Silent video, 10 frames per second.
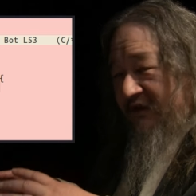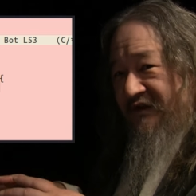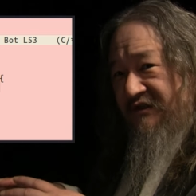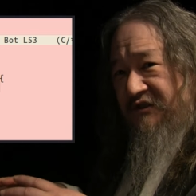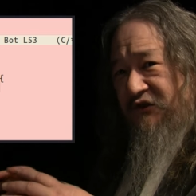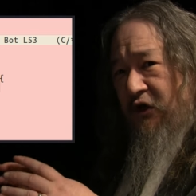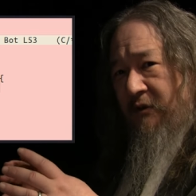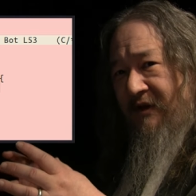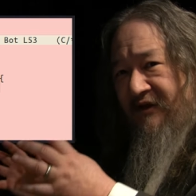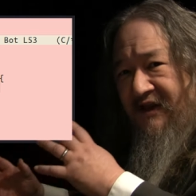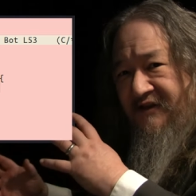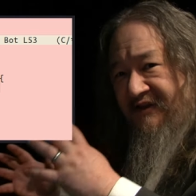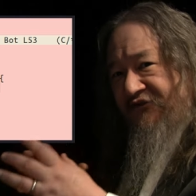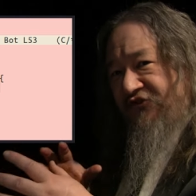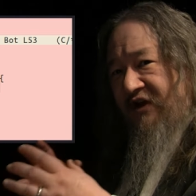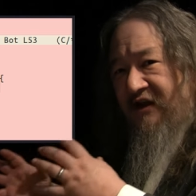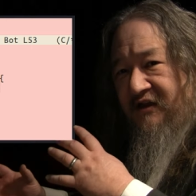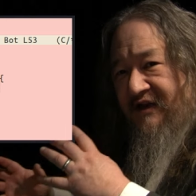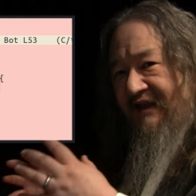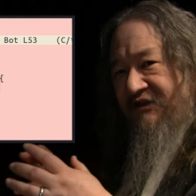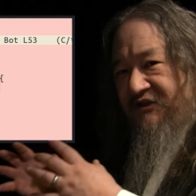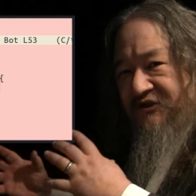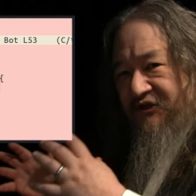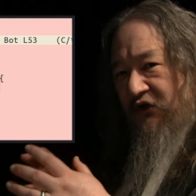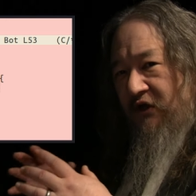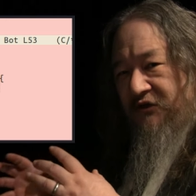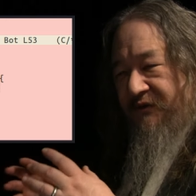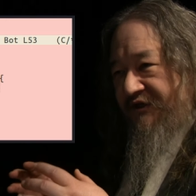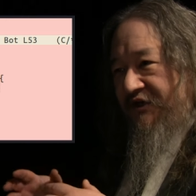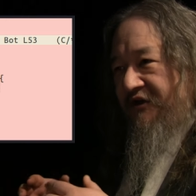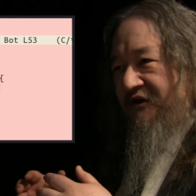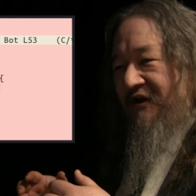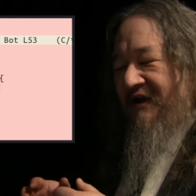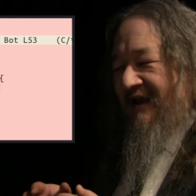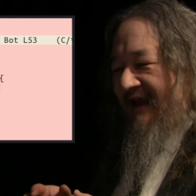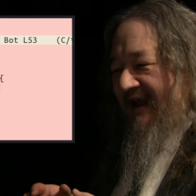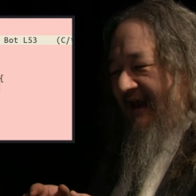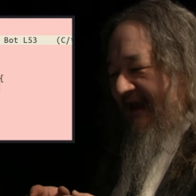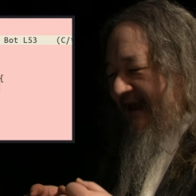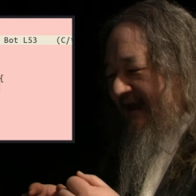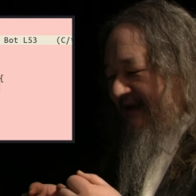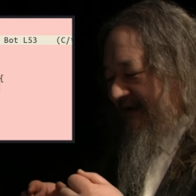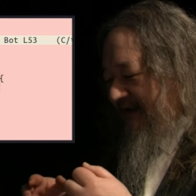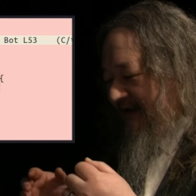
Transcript: This is all about getting the intertile connections to talk to each other. And,